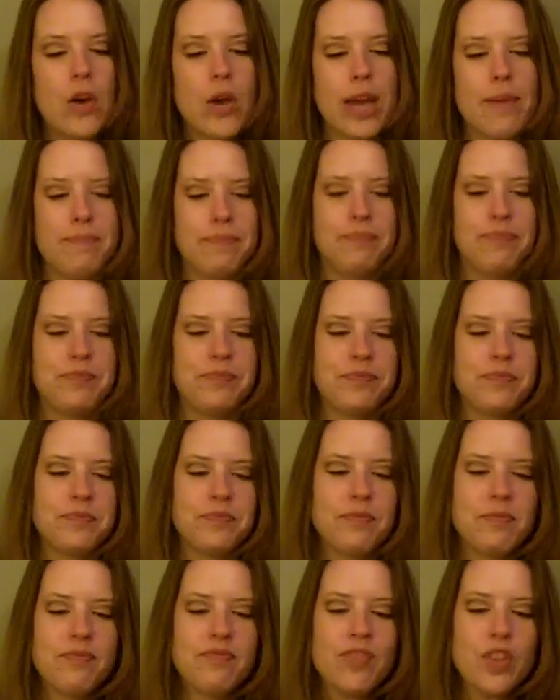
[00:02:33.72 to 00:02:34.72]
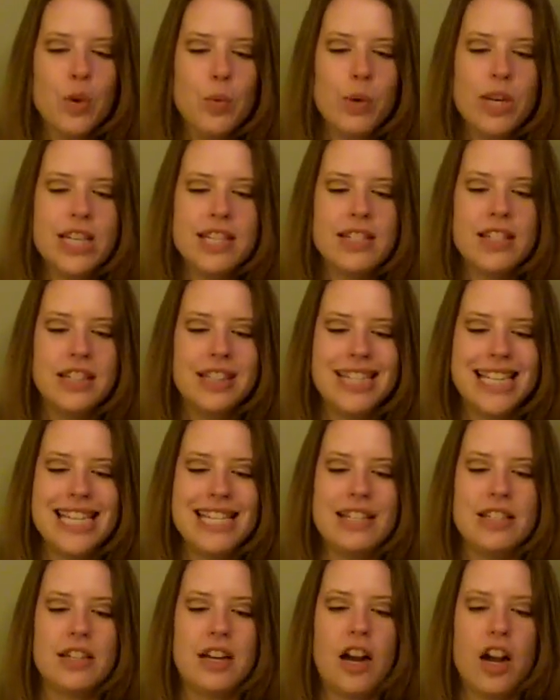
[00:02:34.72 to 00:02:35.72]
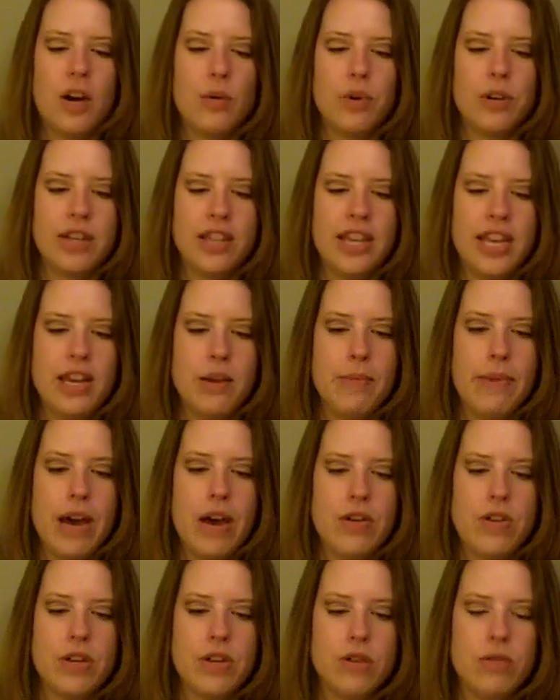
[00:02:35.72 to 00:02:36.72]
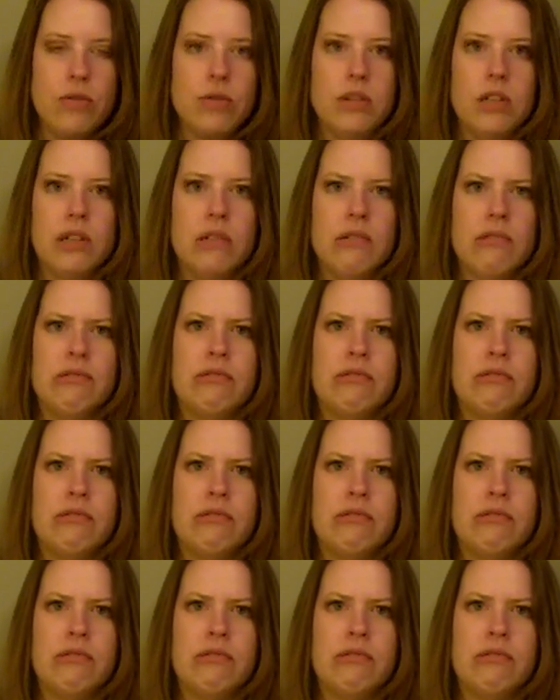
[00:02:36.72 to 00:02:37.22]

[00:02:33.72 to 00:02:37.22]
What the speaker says: Okay. What is the least awkward thing about you?